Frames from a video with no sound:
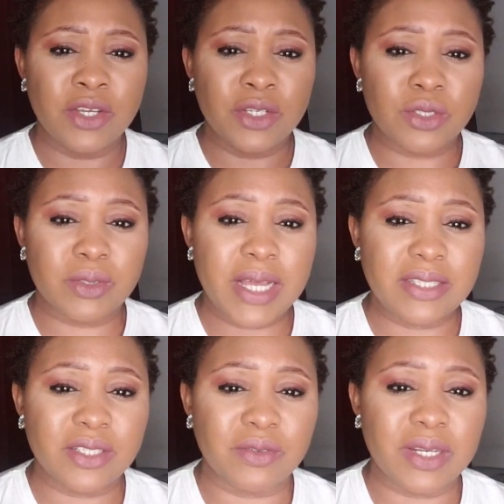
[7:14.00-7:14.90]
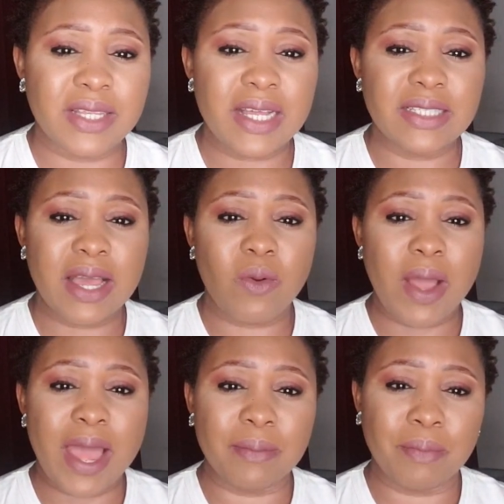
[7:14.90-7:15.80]
So that's it really. That's how
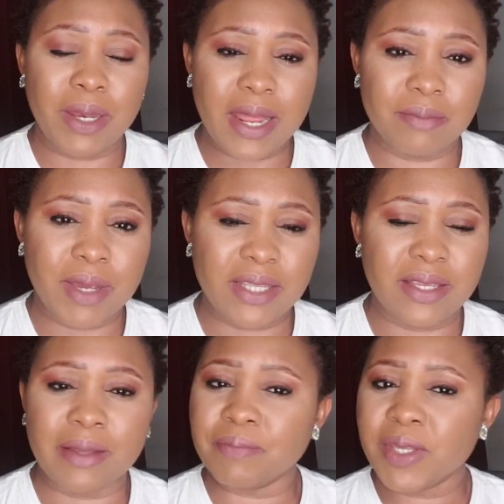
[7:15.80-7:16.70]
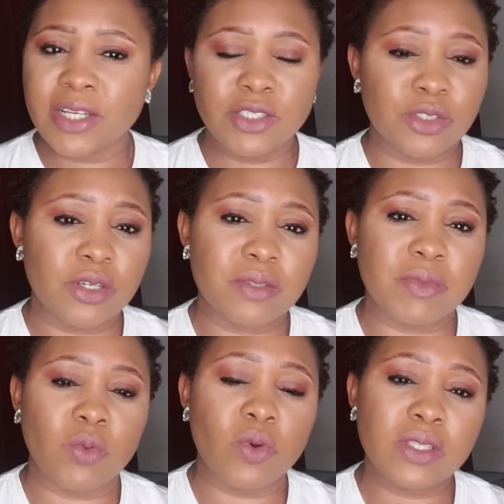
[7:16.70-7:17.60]
I plan my day. Trust
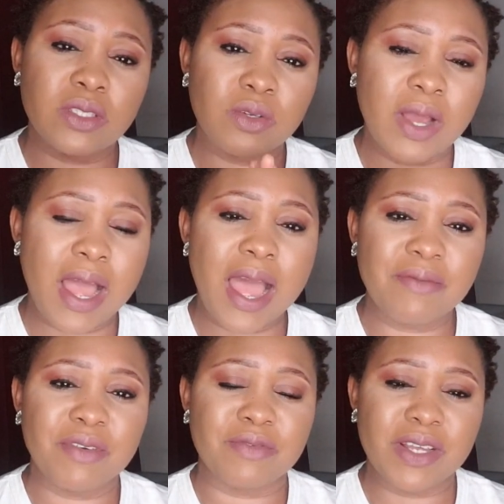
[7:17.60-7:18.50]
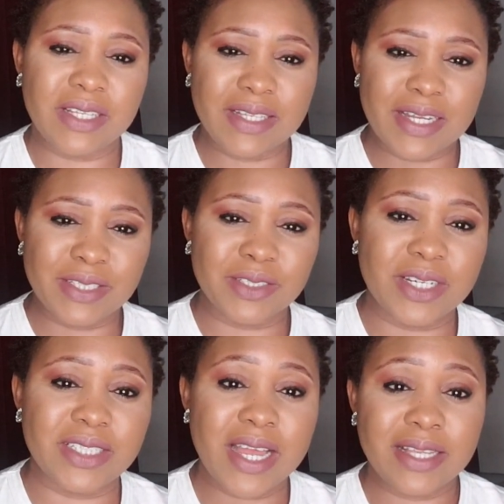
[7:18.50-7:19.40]
me, I have a friend in Nigeria,
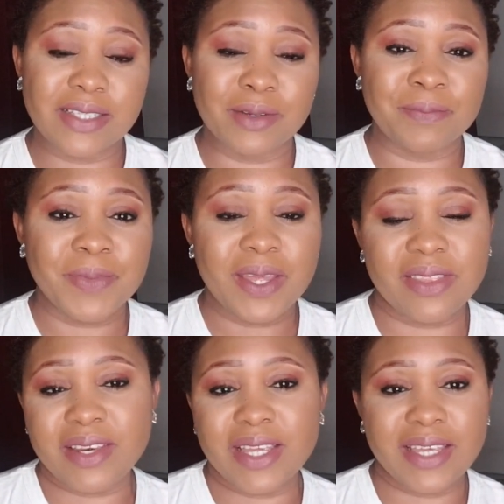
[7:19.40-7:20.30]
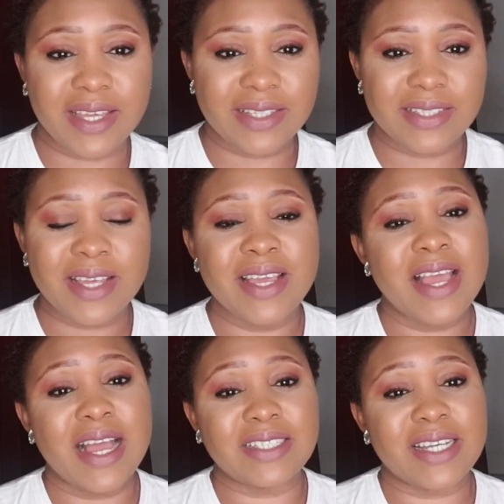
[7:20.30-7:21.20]
she has 3 kids
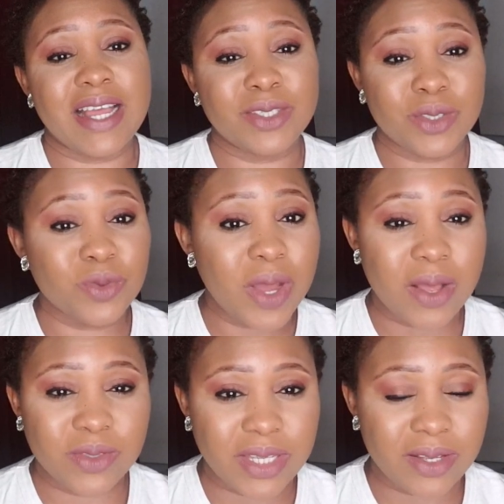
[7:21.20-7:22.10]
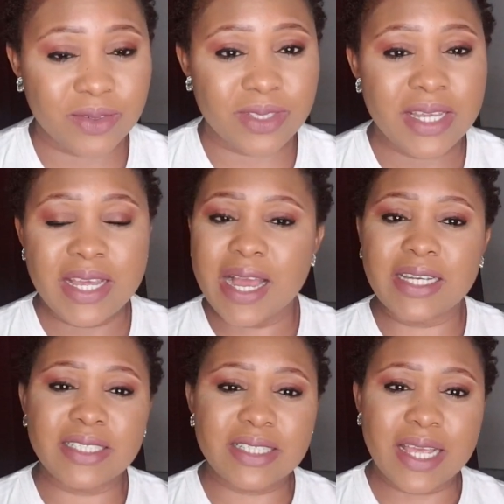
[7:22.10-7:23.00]
and she has 2 house girls.
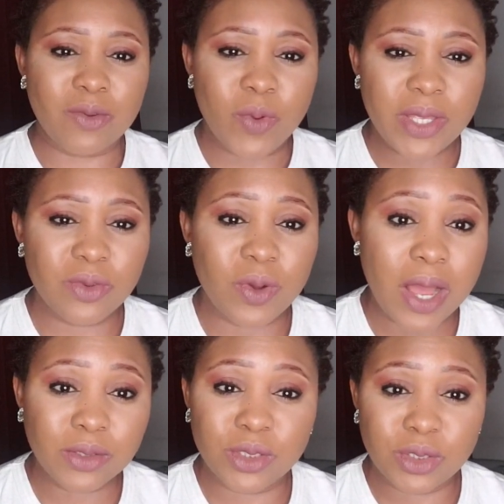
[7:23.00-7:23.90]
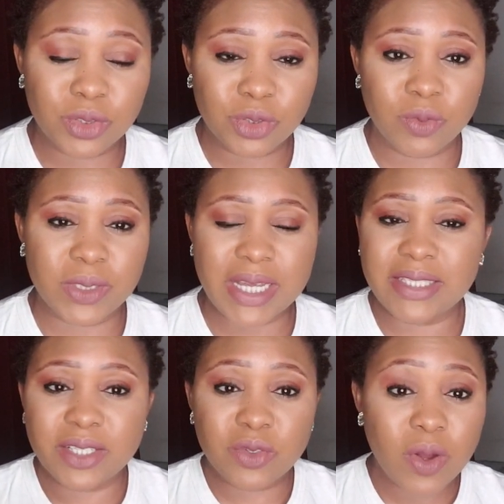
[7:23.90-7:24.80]
And she's like, Wendu, how do you do it? I
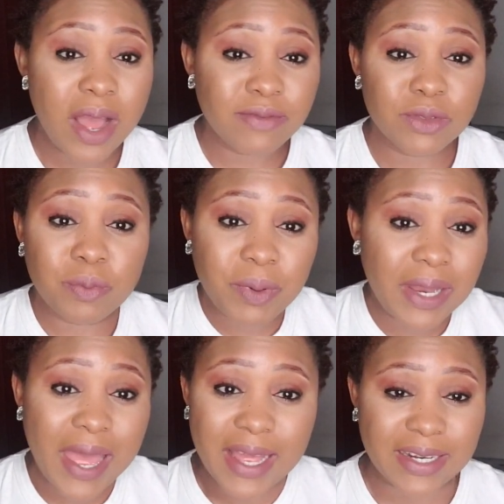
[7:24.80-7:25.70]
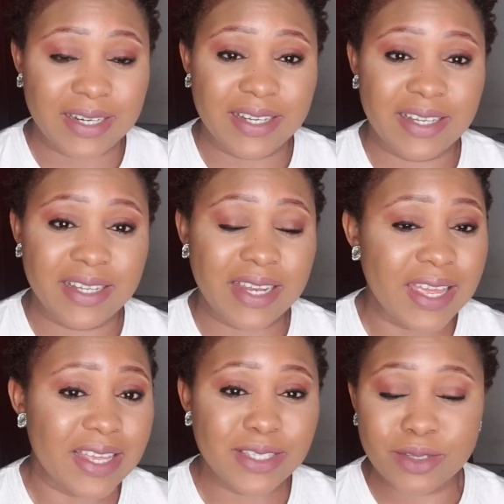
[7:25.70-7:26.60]
said, you have to plan.
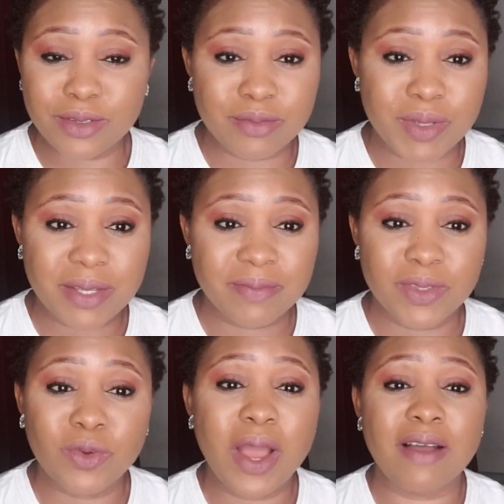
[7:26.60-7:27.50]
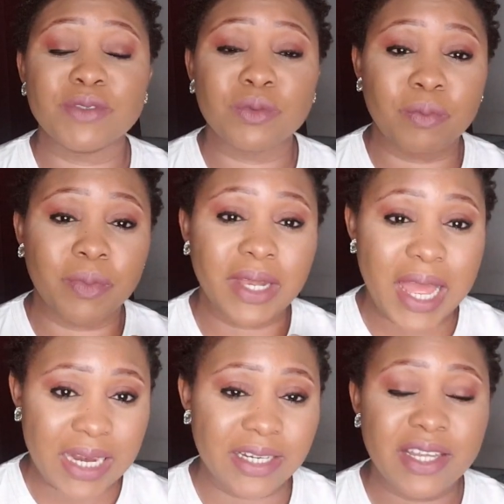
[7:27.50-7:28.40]
Like, excuse me, you have to plan.